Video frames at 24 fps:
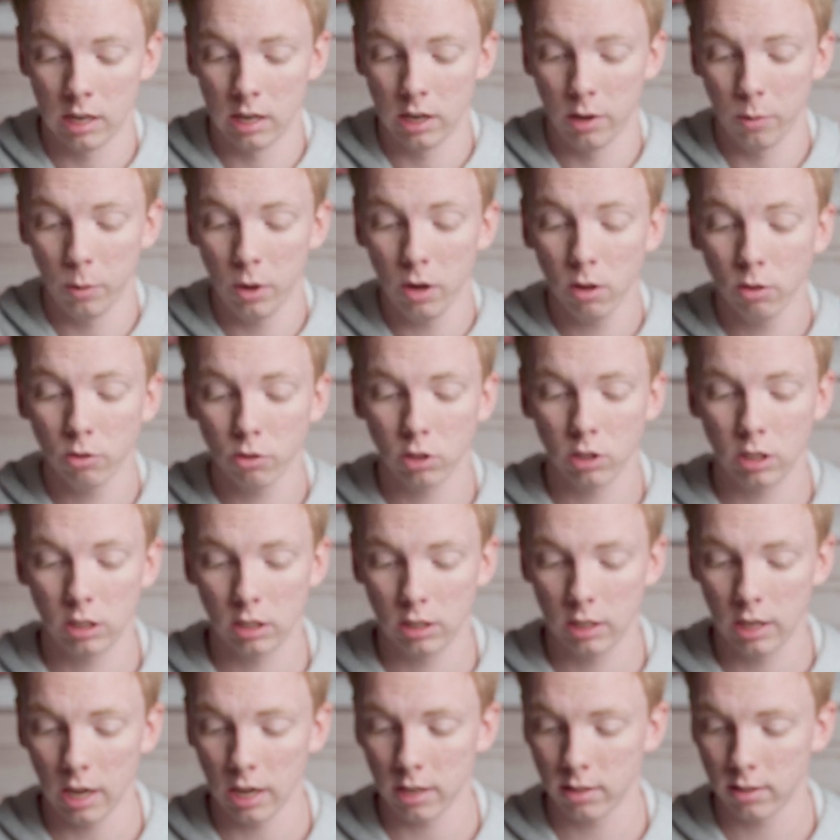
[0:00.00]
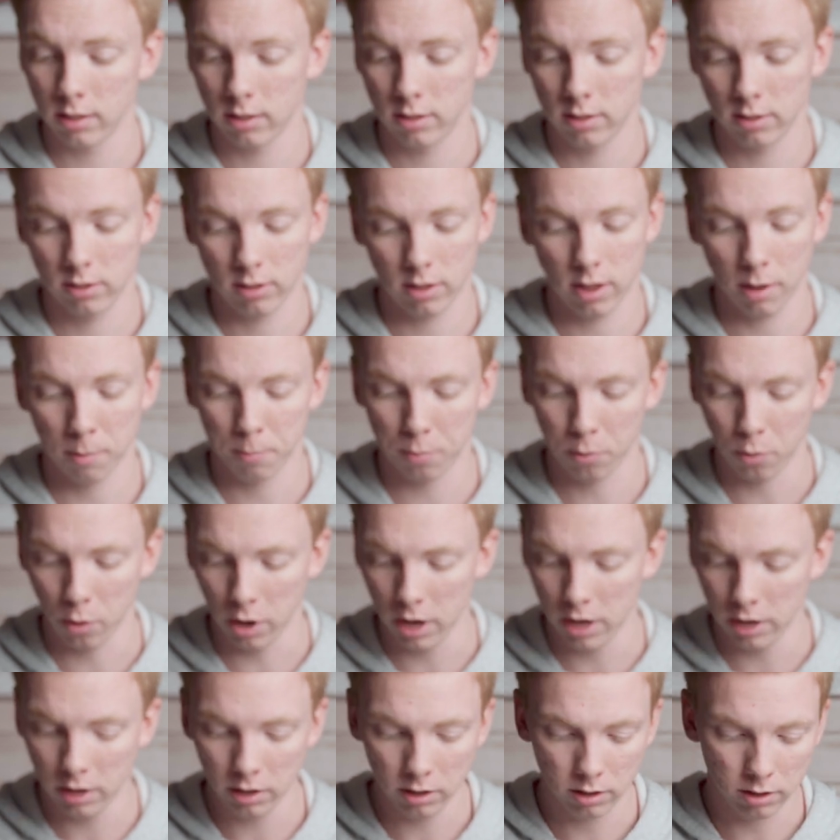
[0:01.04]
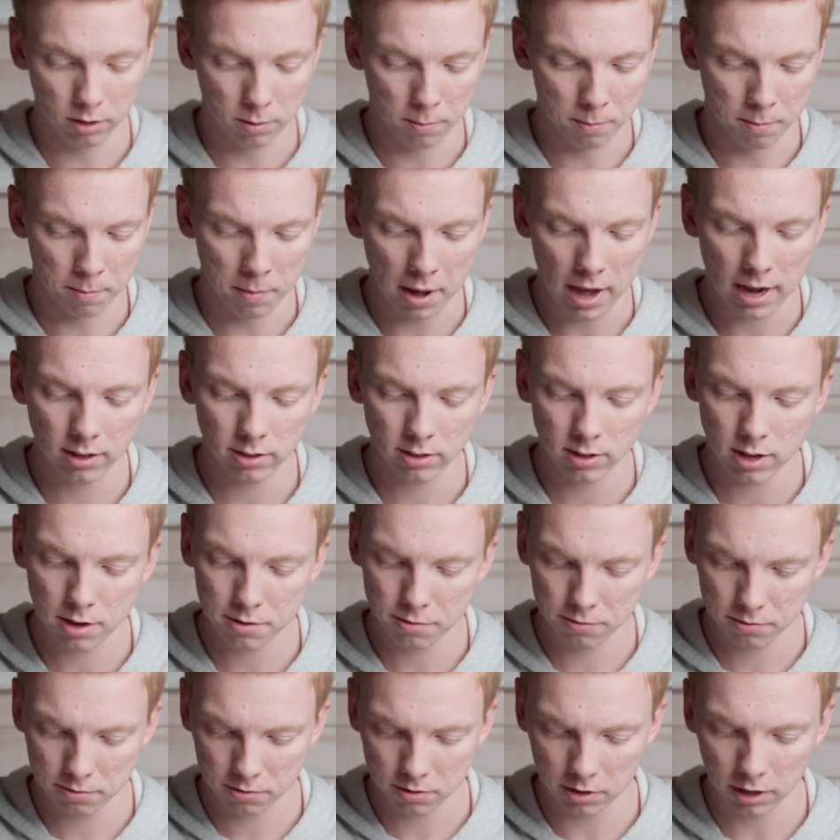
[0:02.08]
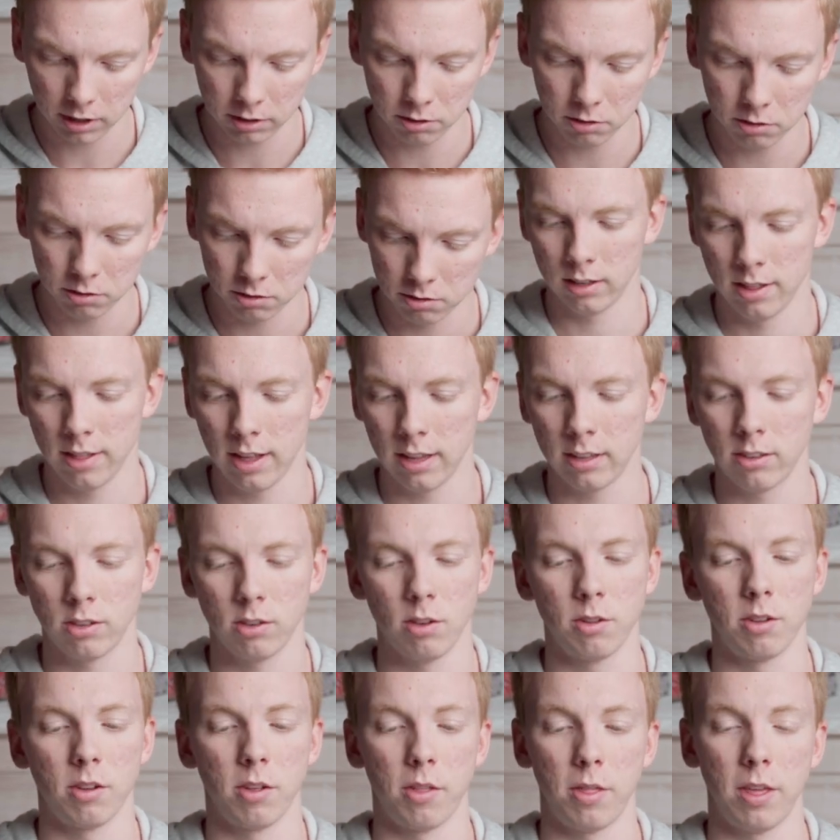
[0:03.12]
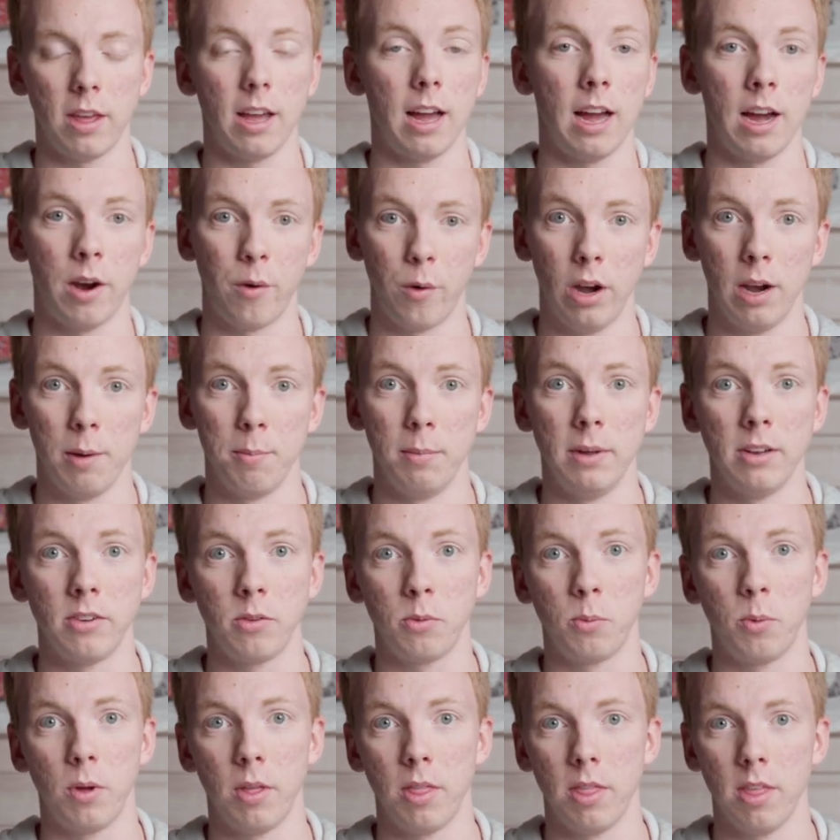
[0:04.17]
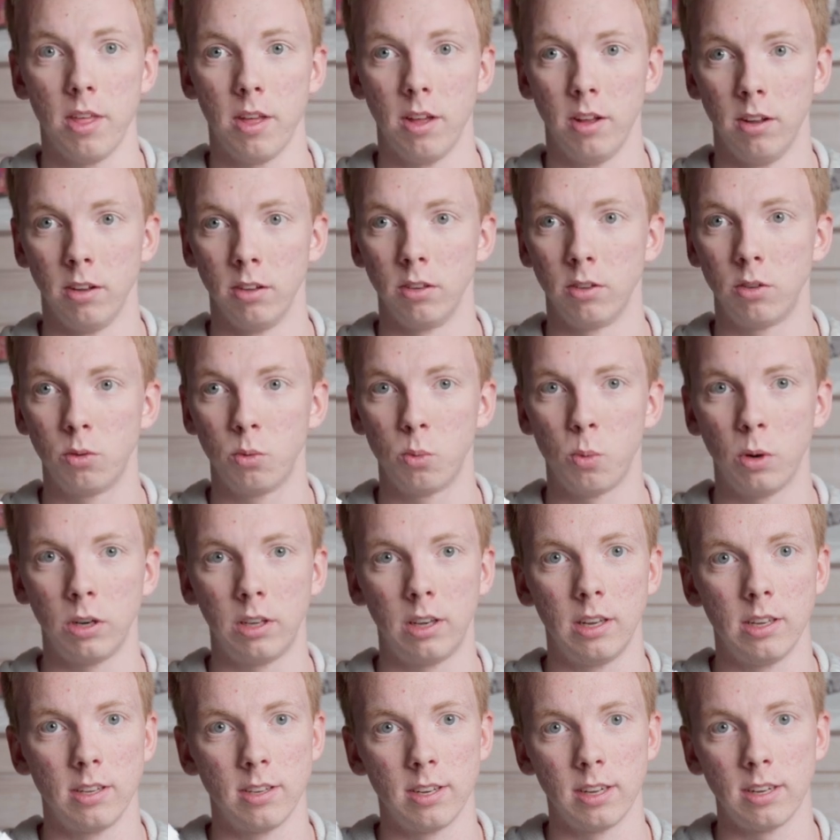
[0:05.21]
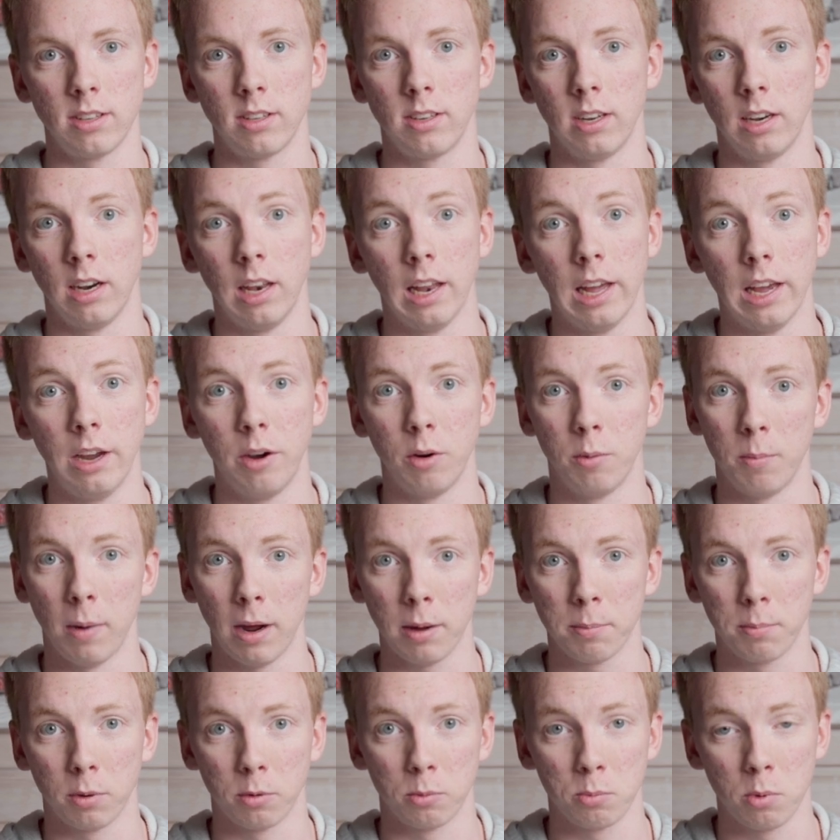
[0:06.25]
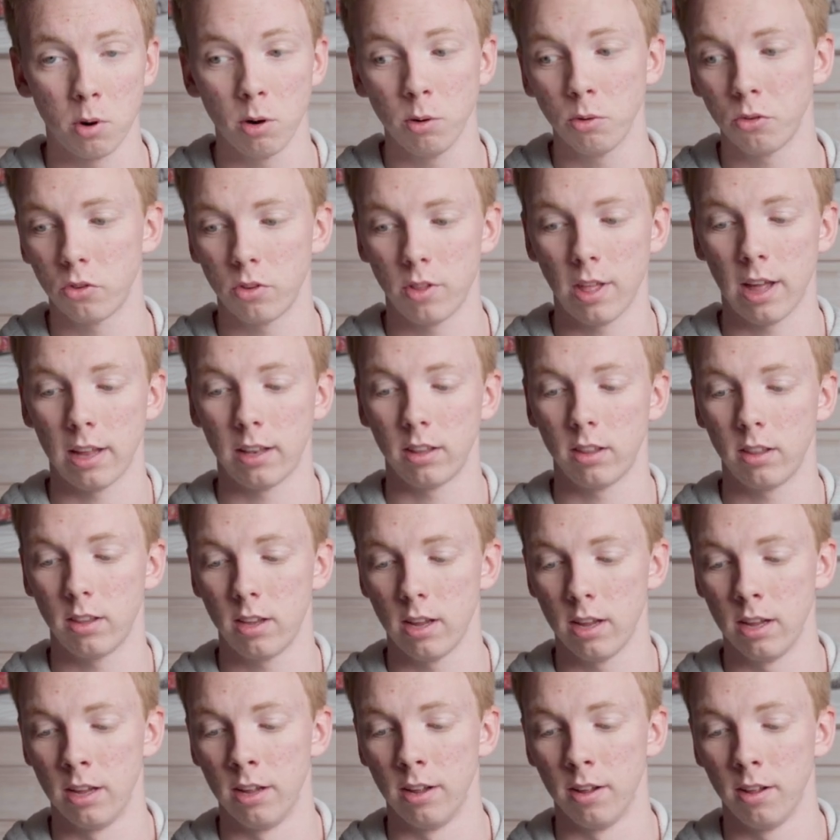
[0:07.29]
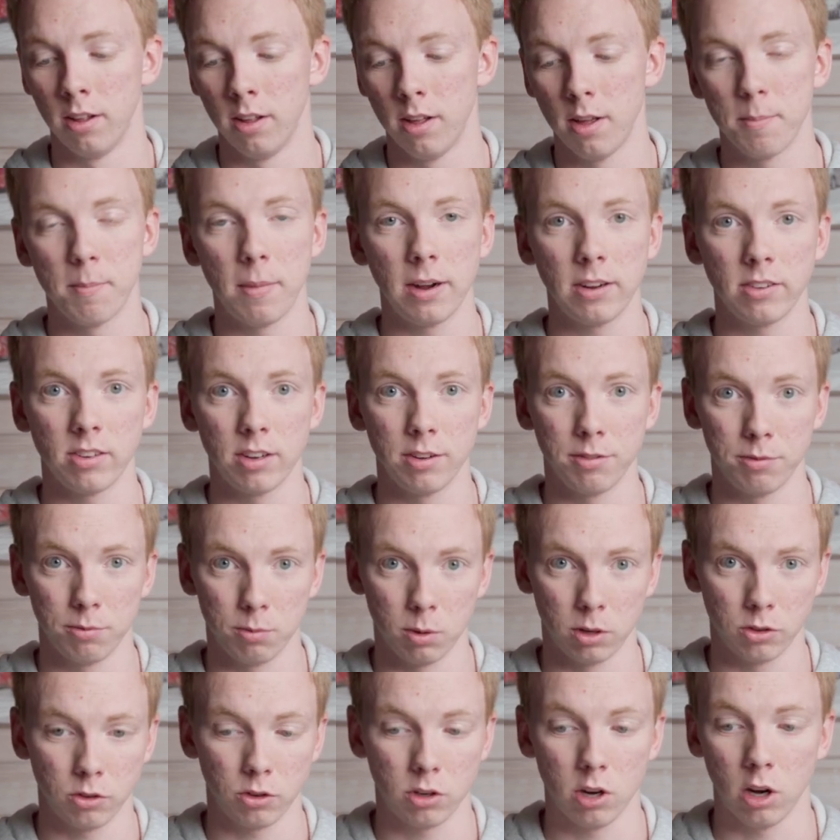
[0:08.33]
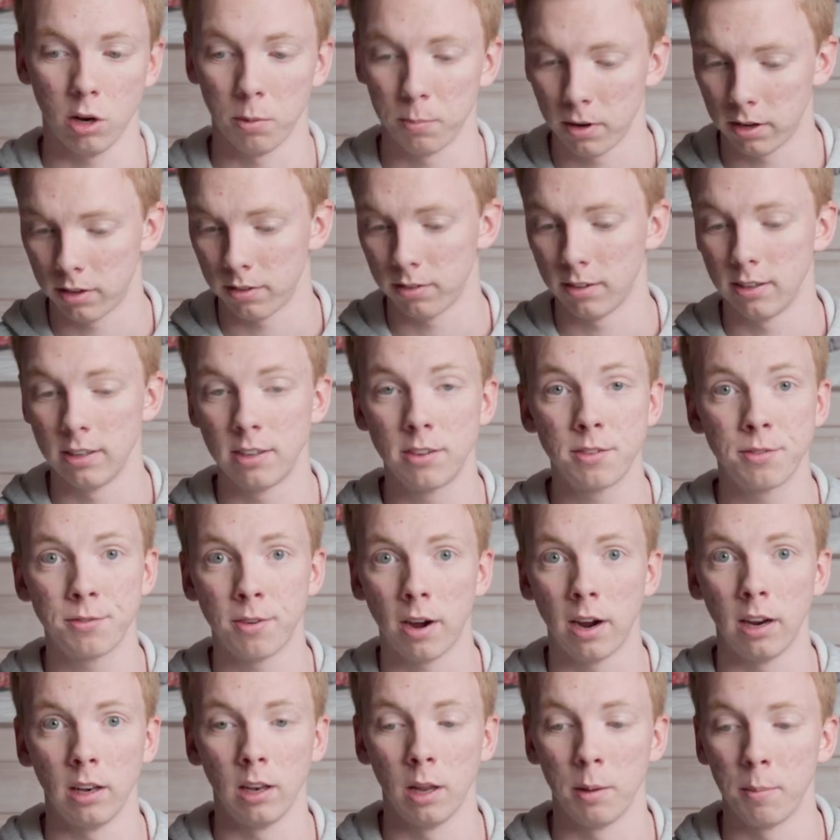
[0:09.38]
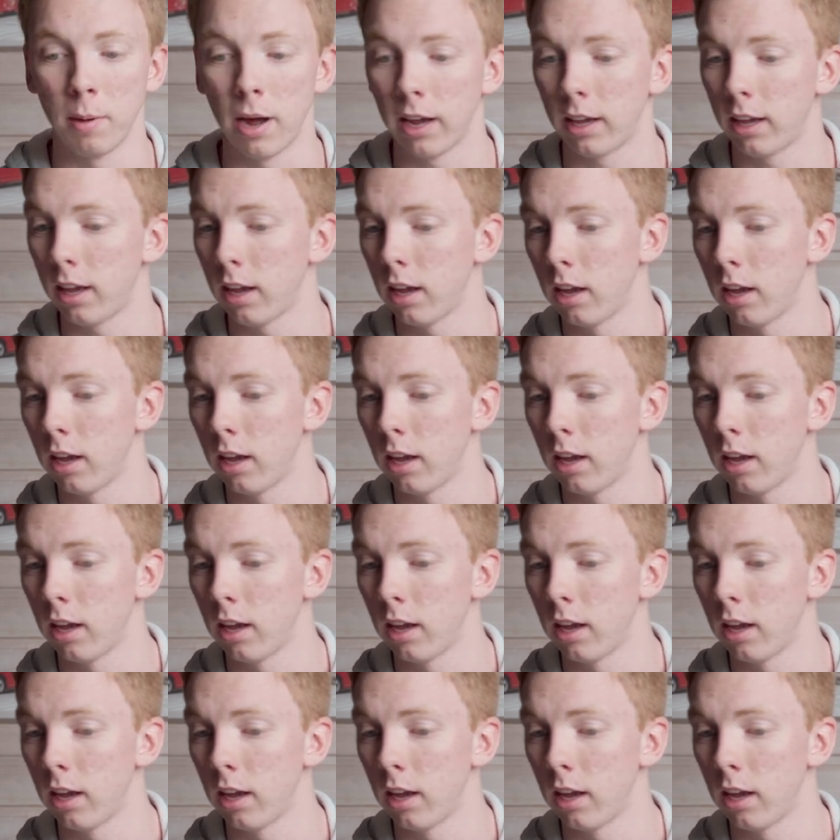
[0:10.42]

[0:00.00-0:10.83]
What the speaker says: We also get a braided MagSafe connector. That's also a thing I really missed with 2016 and later MacBook Pros, that the MagSafe was gone, but it's finally back.